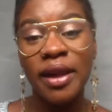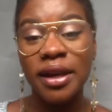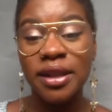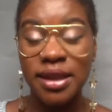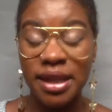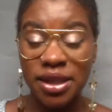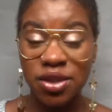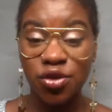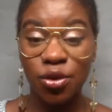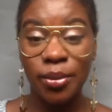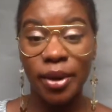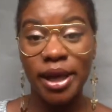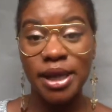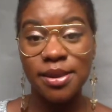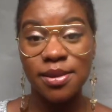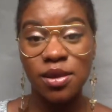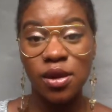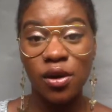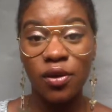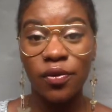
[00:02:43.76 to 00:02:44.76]
This
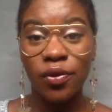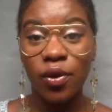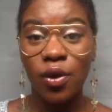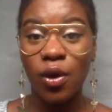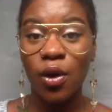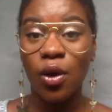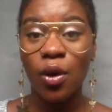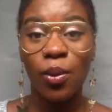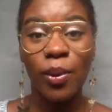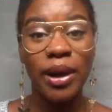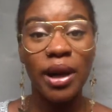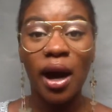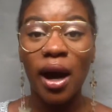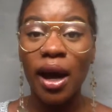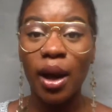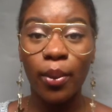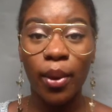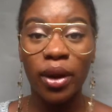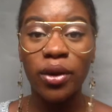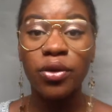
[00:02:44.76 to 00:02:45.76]
reminds me of when
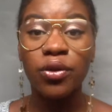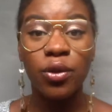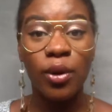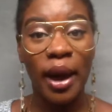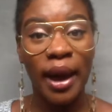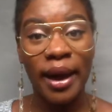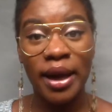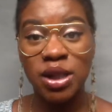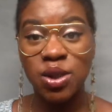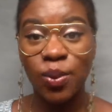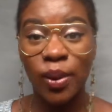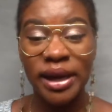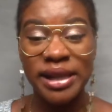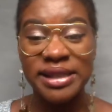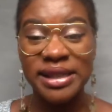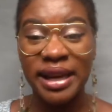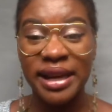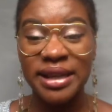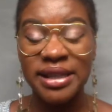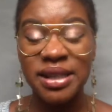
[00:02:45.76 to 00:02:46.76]
I went through
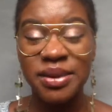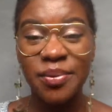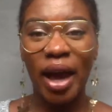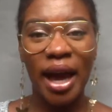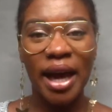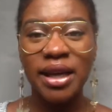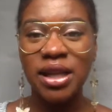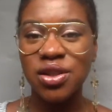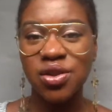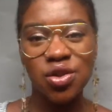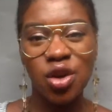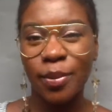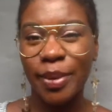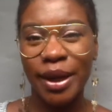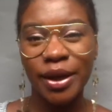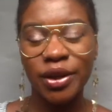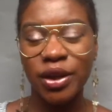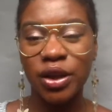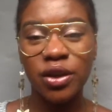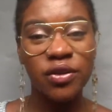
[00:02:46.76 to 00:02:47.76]
XYZ. And it's not
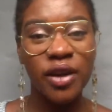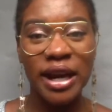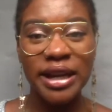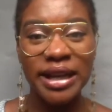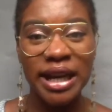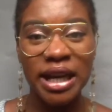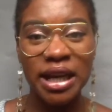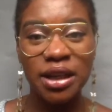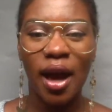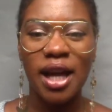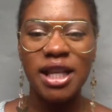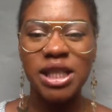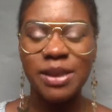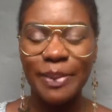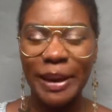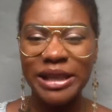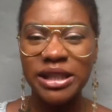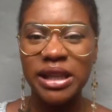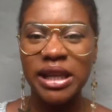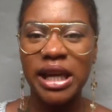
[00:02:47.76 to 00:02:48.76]
about you right now,
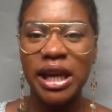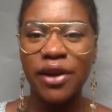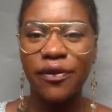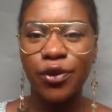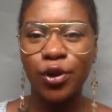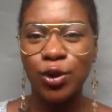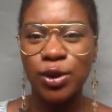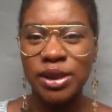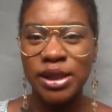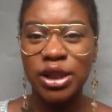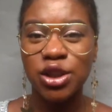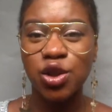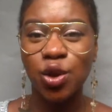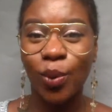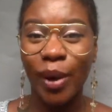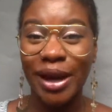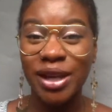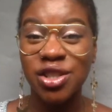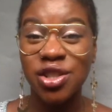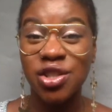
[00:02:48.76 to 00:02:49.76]
especially if your
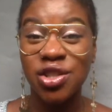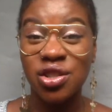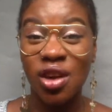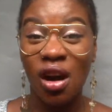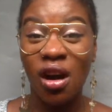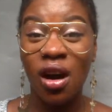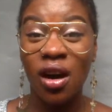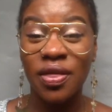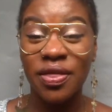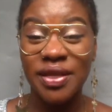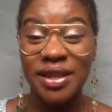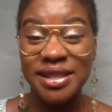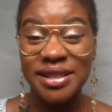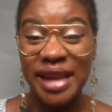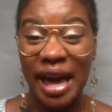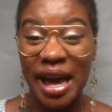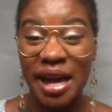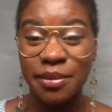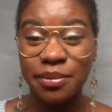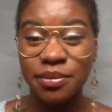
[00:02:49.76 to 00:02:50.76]
situations aren't the
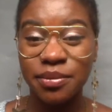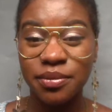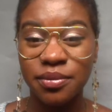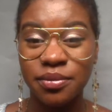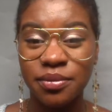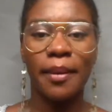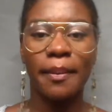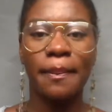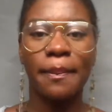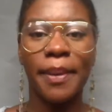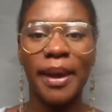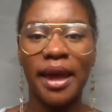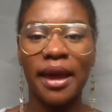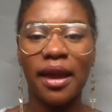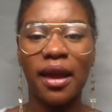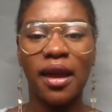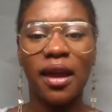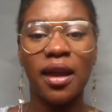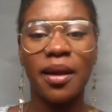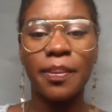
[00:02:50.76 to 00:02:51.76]
same.
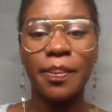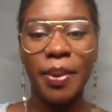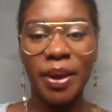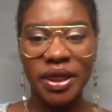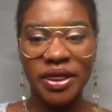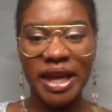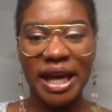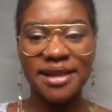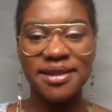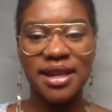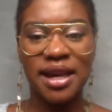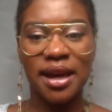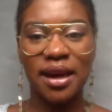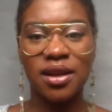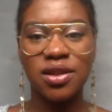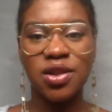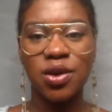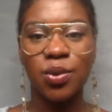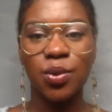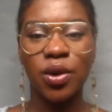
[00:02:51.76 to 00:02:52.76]
Be empathetic
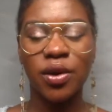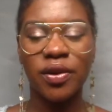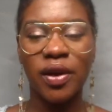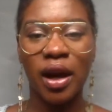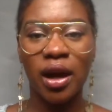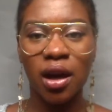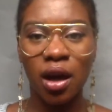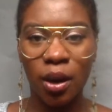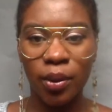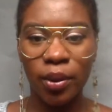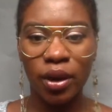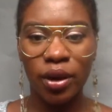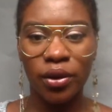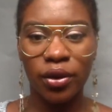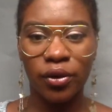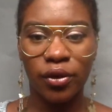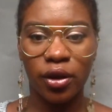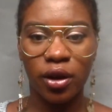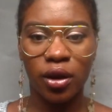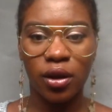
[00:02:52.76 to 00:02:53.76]
to what they're going
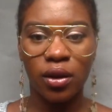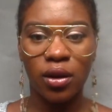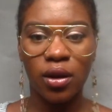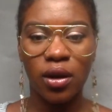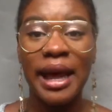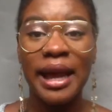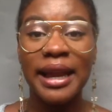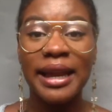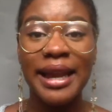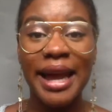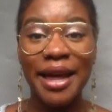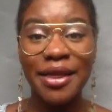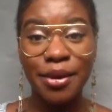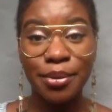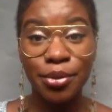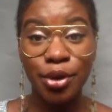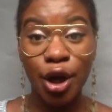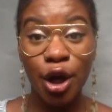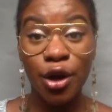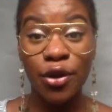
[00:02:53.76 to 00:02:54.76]
through. Let
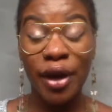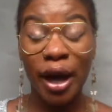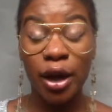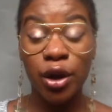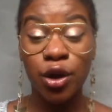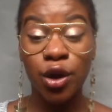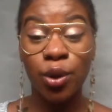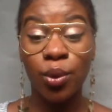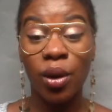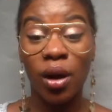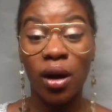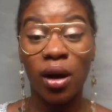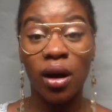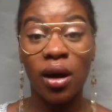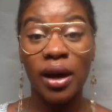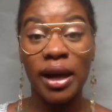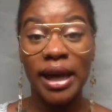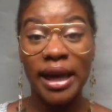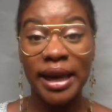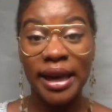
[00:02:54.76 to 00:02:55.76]
them know that you are
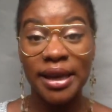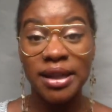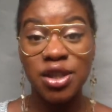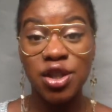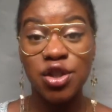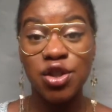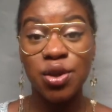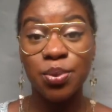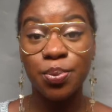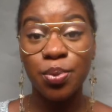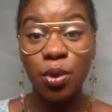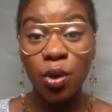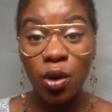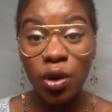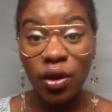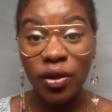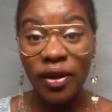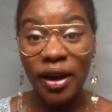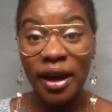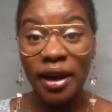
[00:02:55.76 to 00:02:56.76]
here to
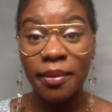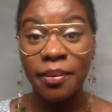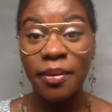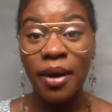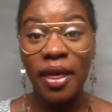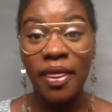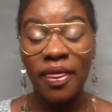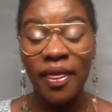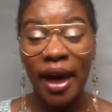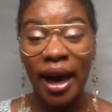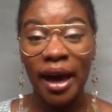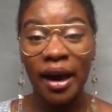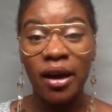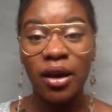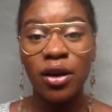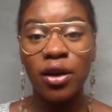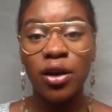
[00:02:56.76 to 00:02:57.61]
support them and that